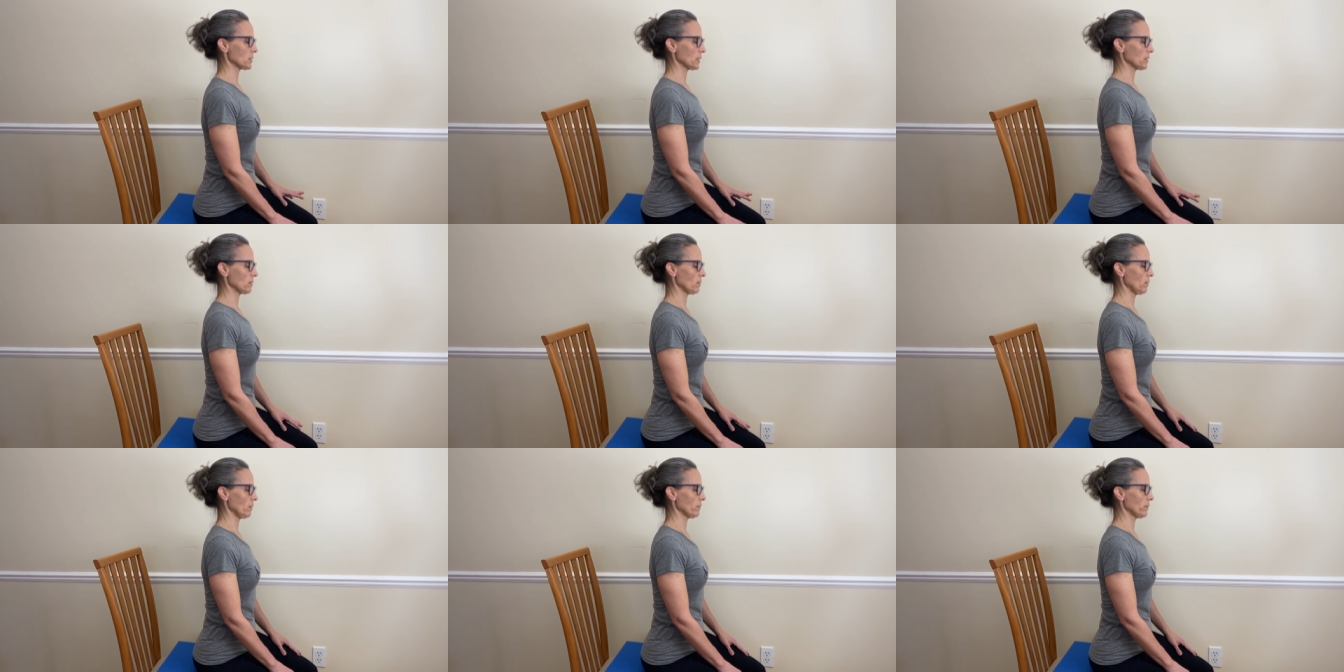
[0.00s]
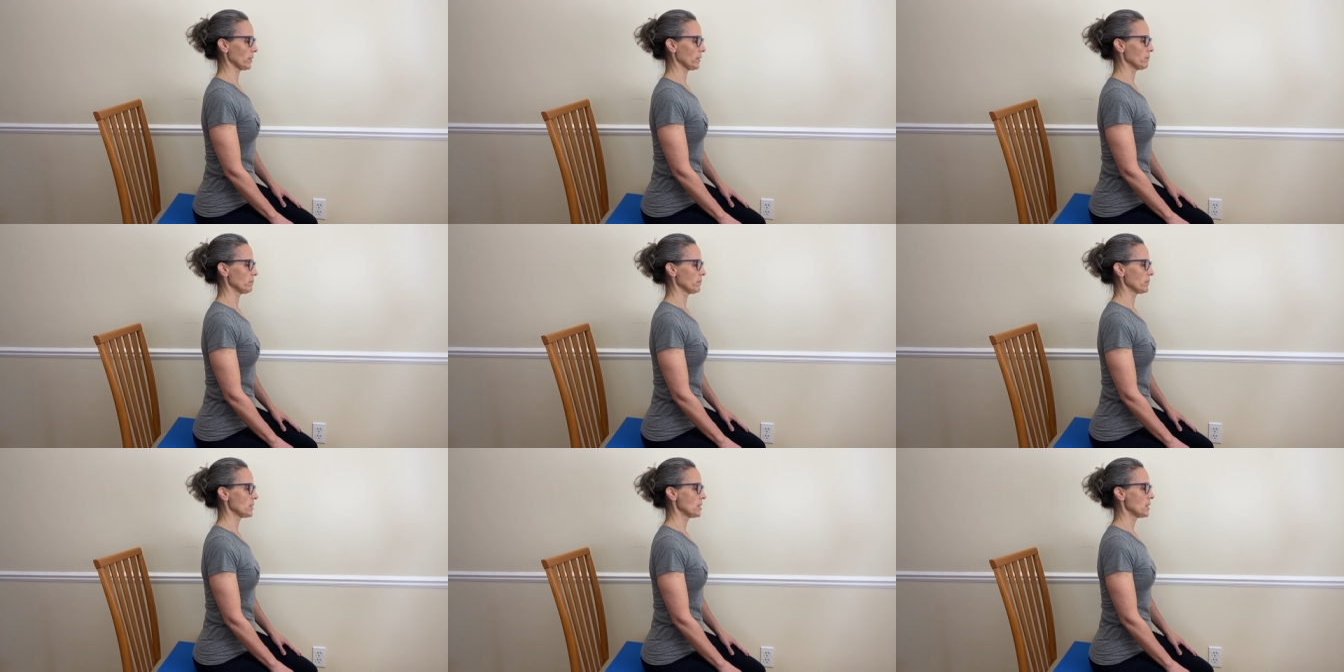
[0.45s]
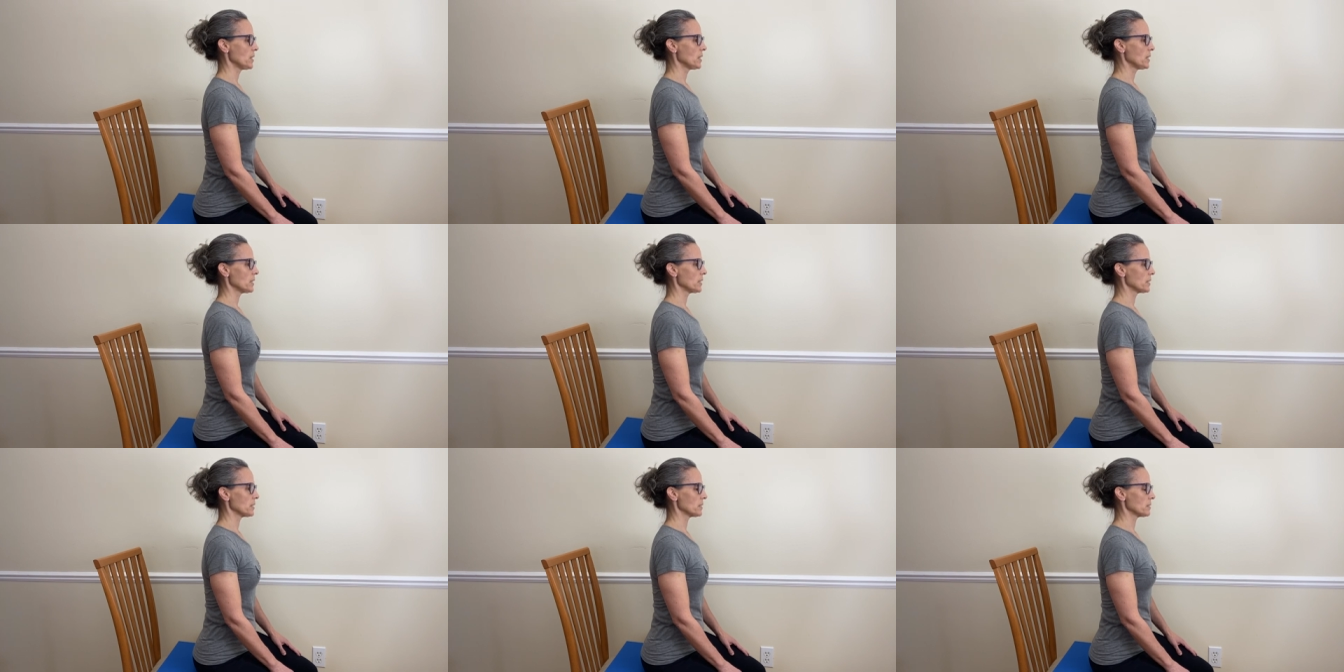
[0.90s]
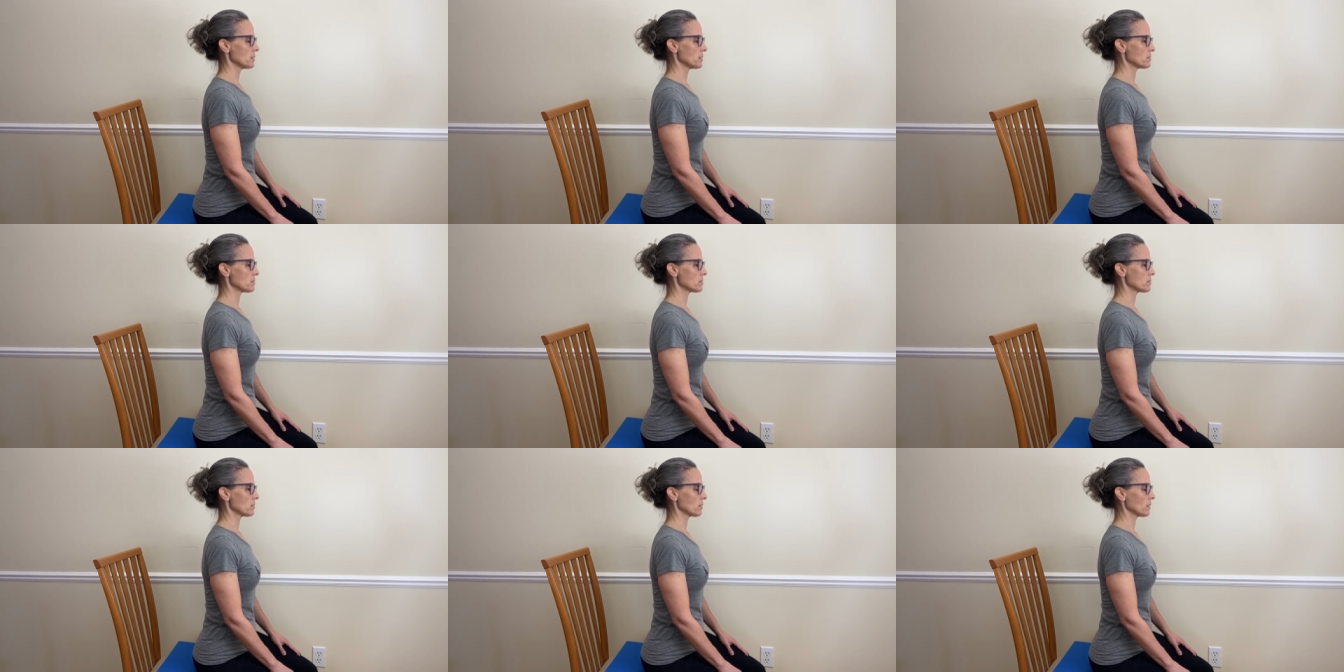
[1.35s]
I call them,
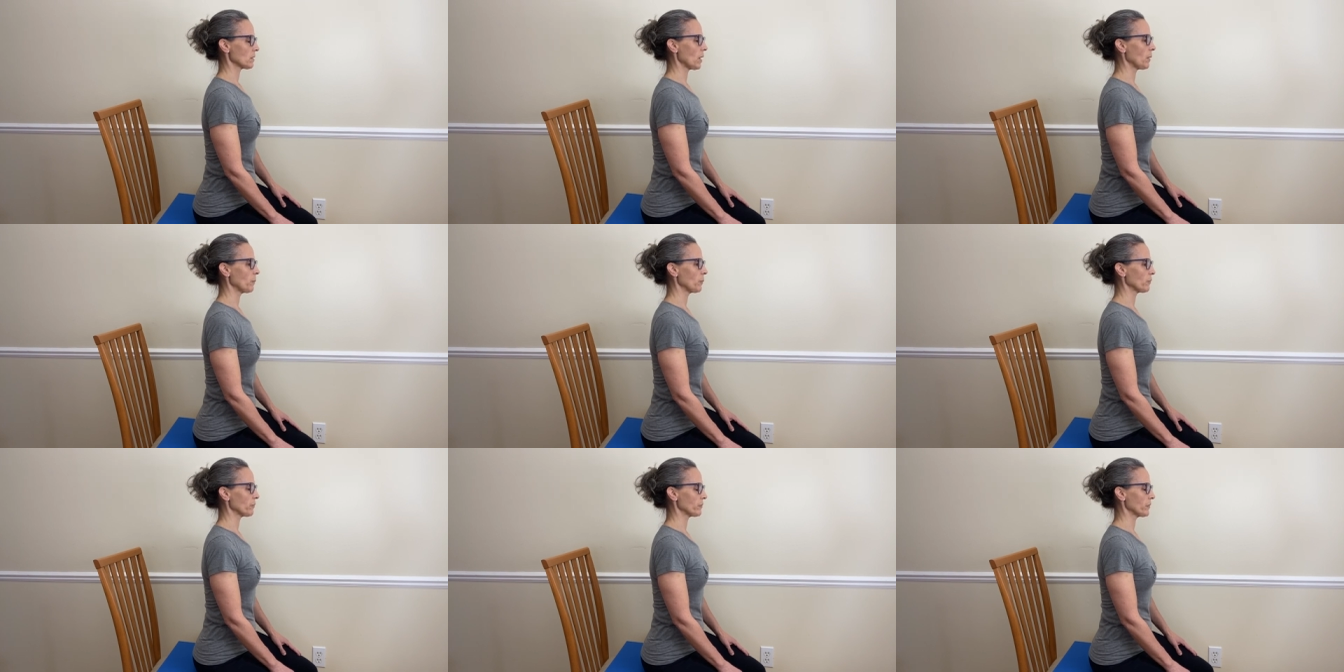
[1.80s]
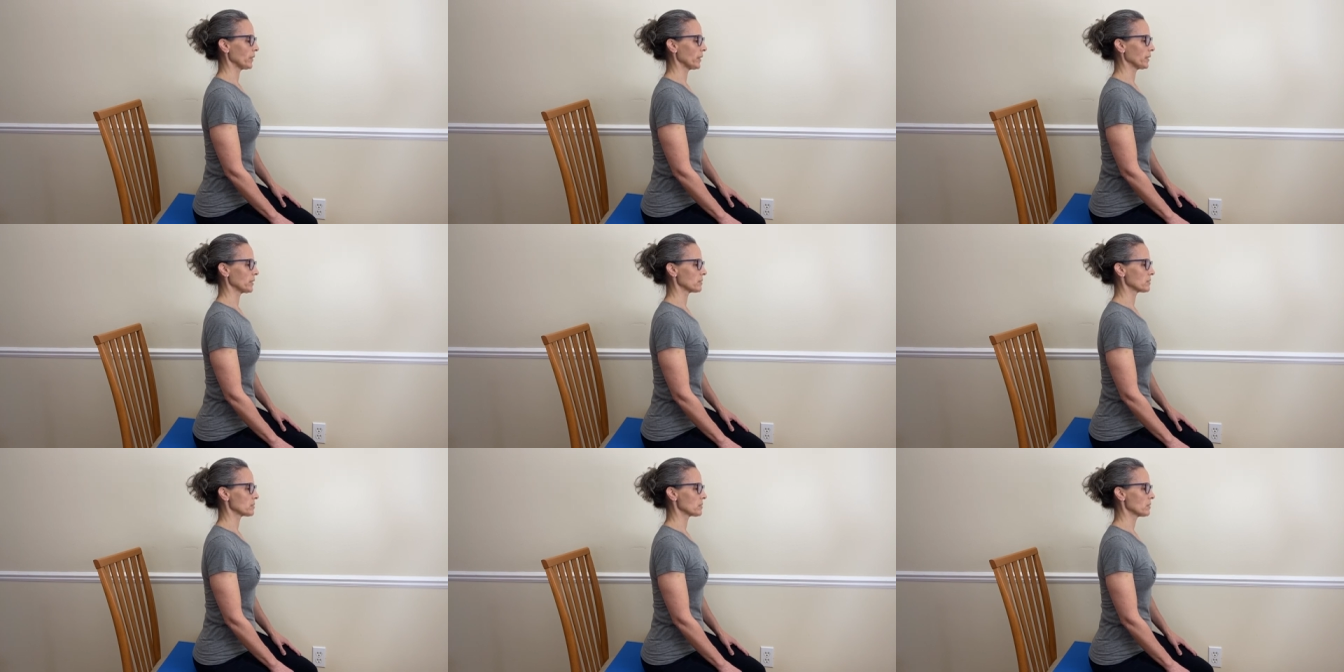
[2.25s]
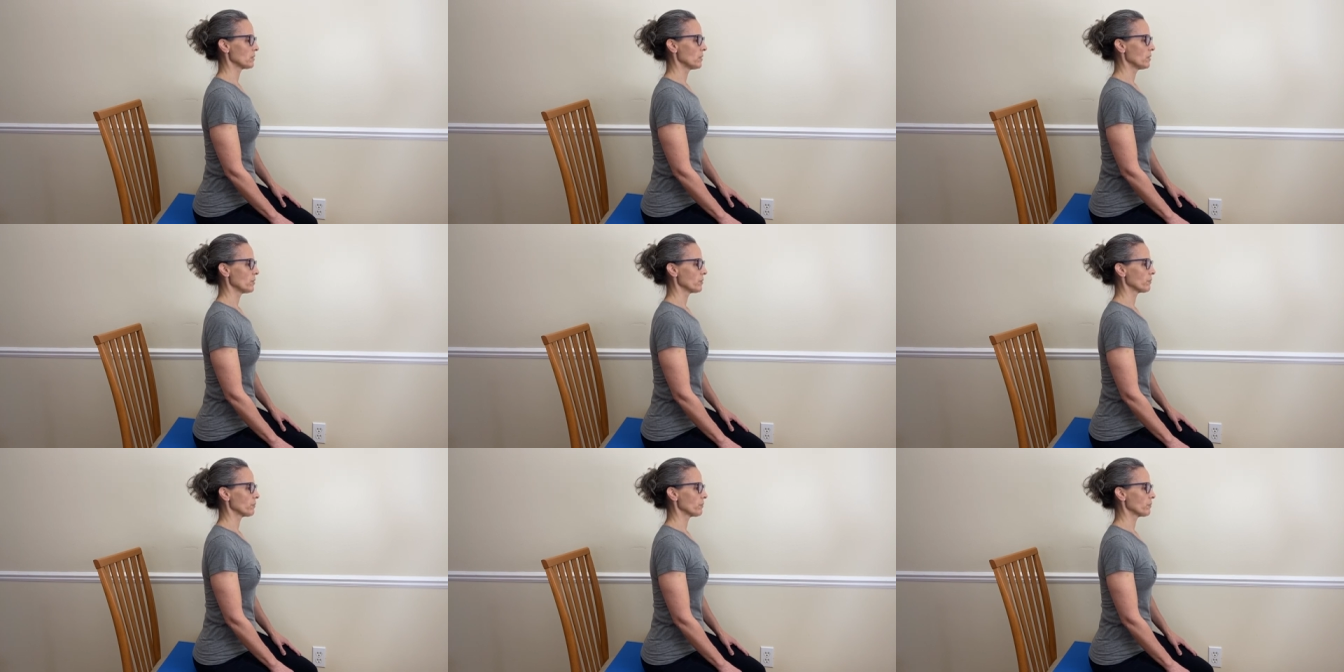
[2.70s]
is a couple things.